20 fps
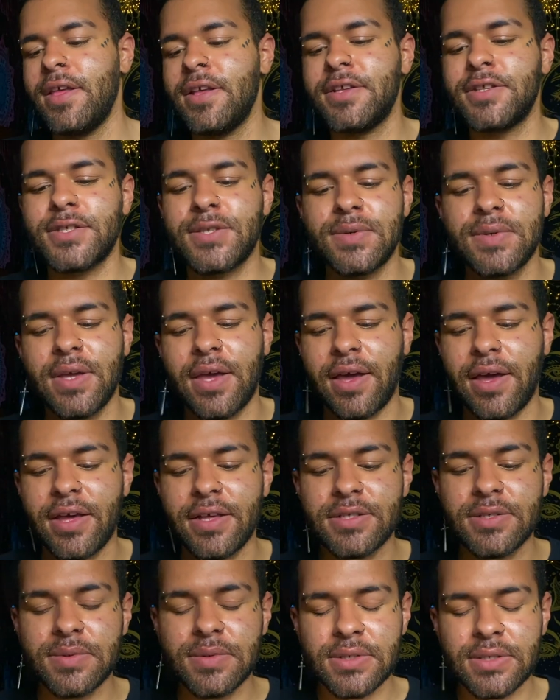So yeah,
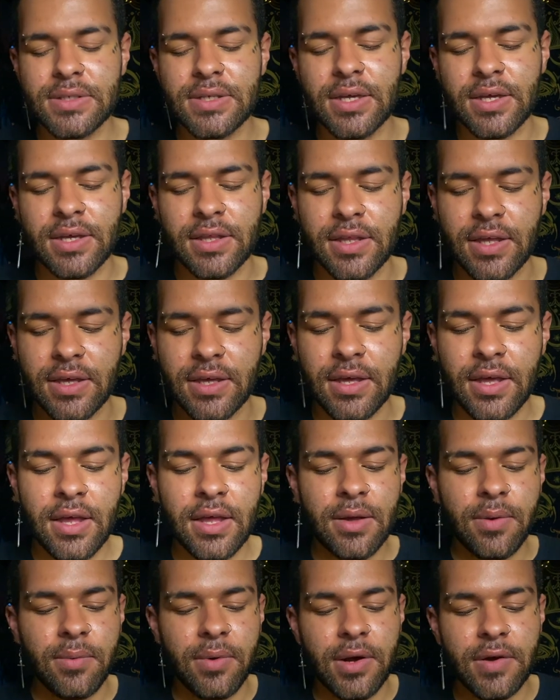as I was saying, like,
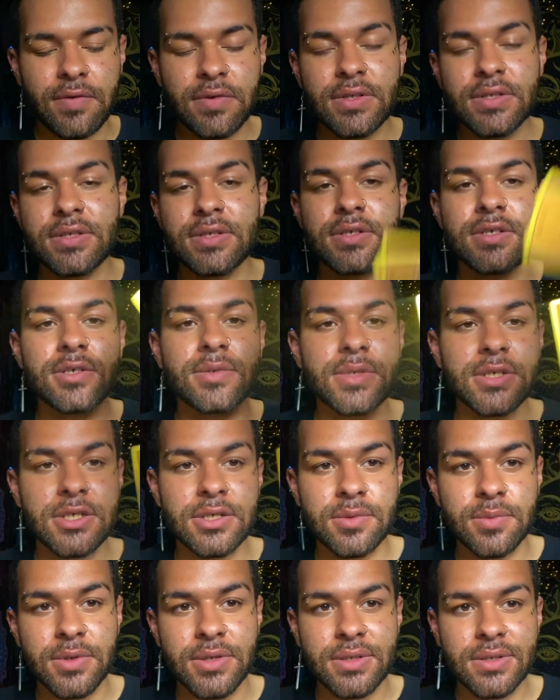whatever the
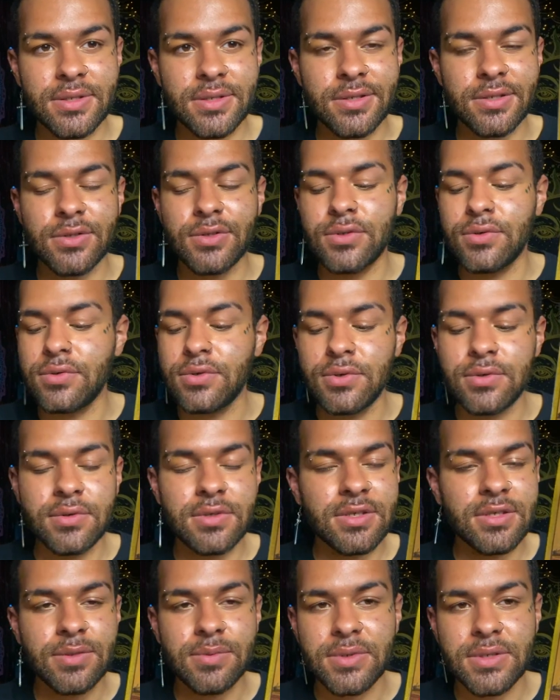situation was, you knew
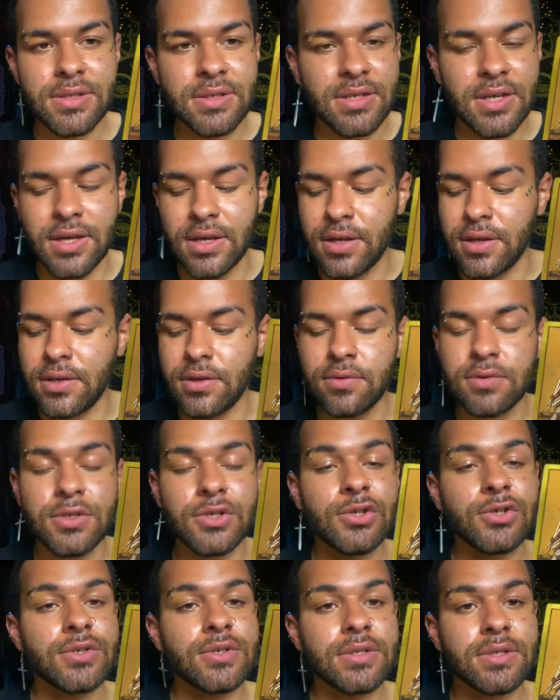this wasn't taking you
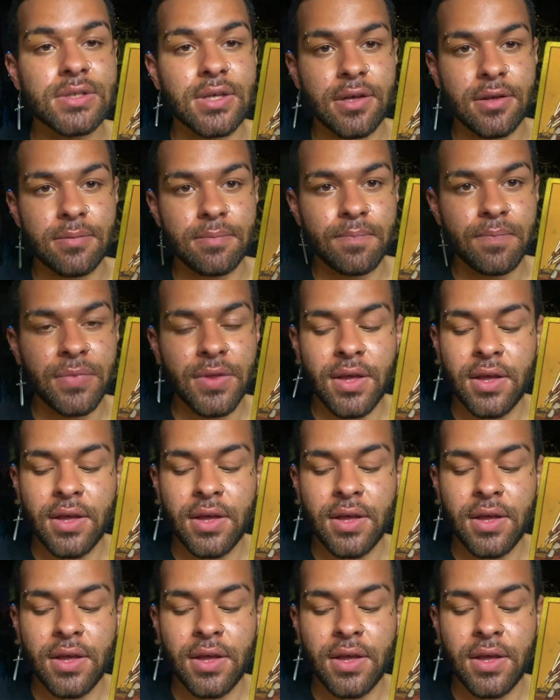to your sun,